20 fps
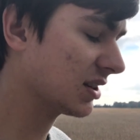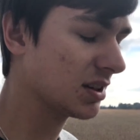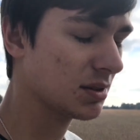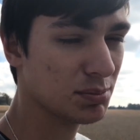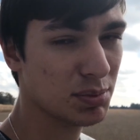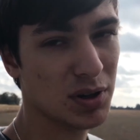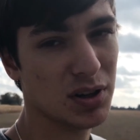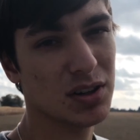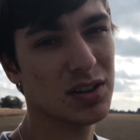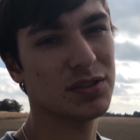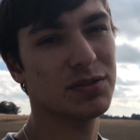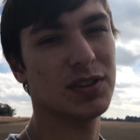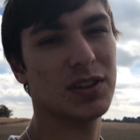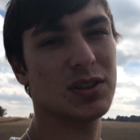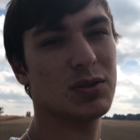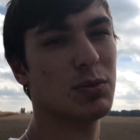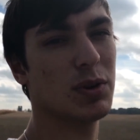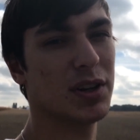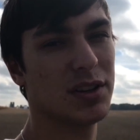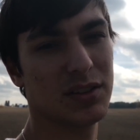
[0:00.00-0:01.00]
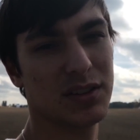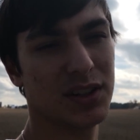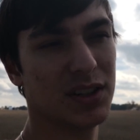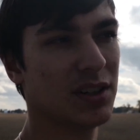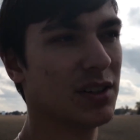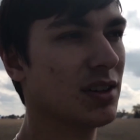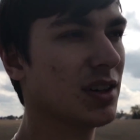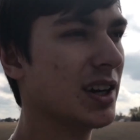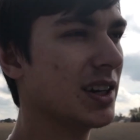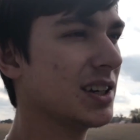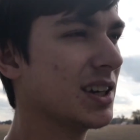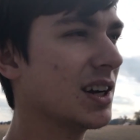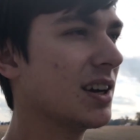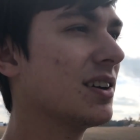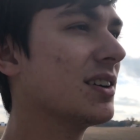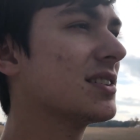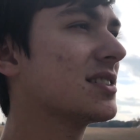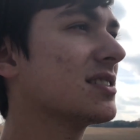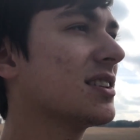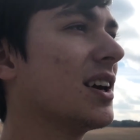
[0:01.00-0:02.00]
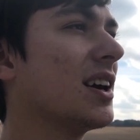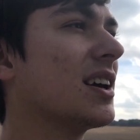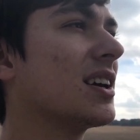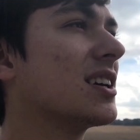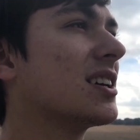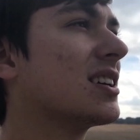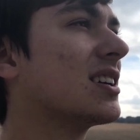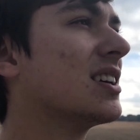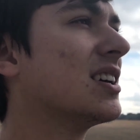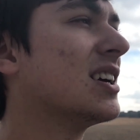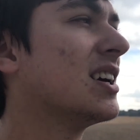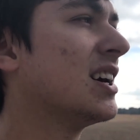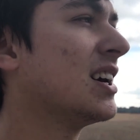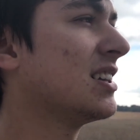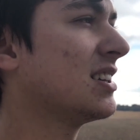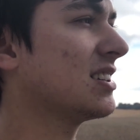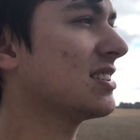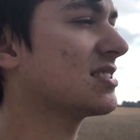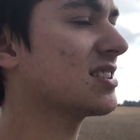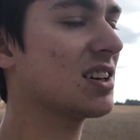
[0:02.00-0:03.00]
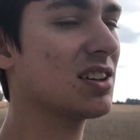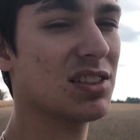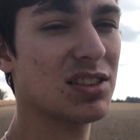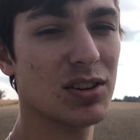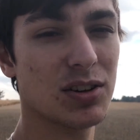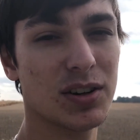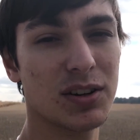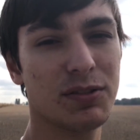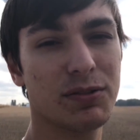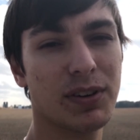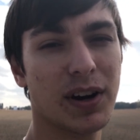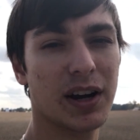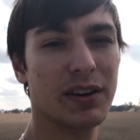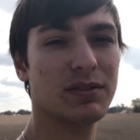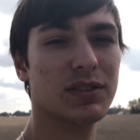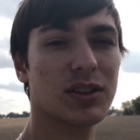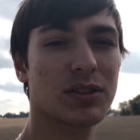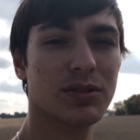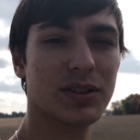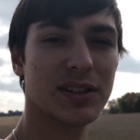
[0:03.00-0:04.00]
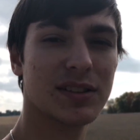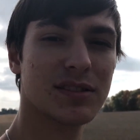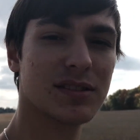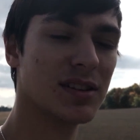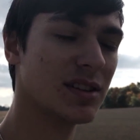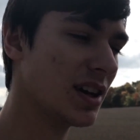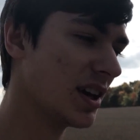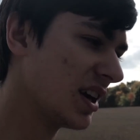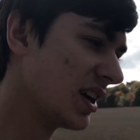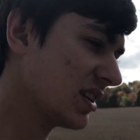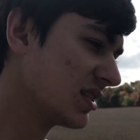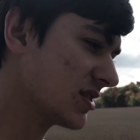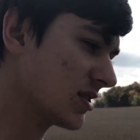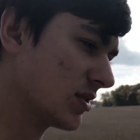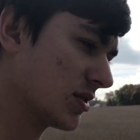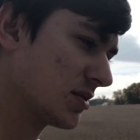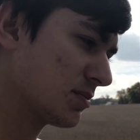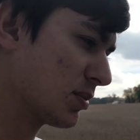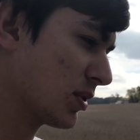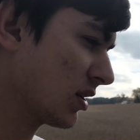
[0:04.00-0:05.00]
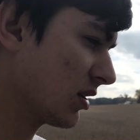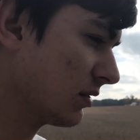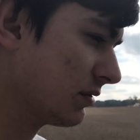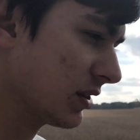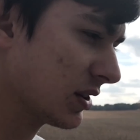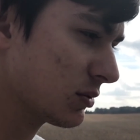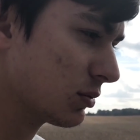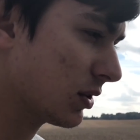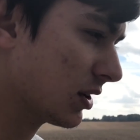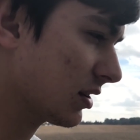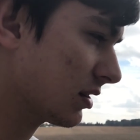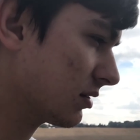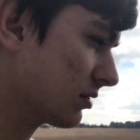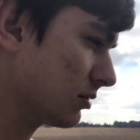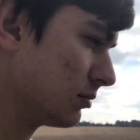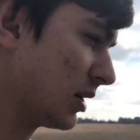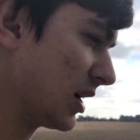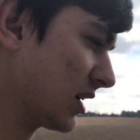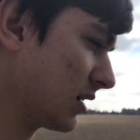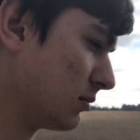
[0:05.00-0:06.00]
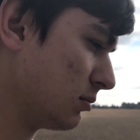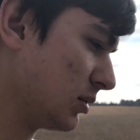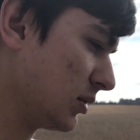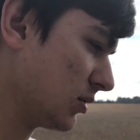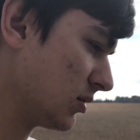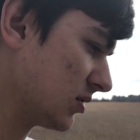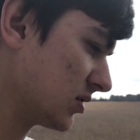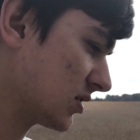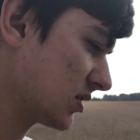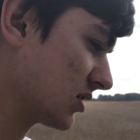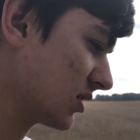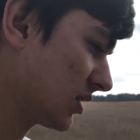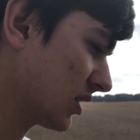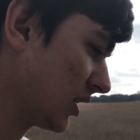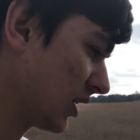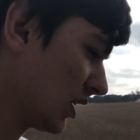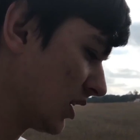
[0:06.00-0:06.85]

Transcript: like perfect weather here right now. It's like, I think it's like 35 degrees today, so it's perfect weather for making boost.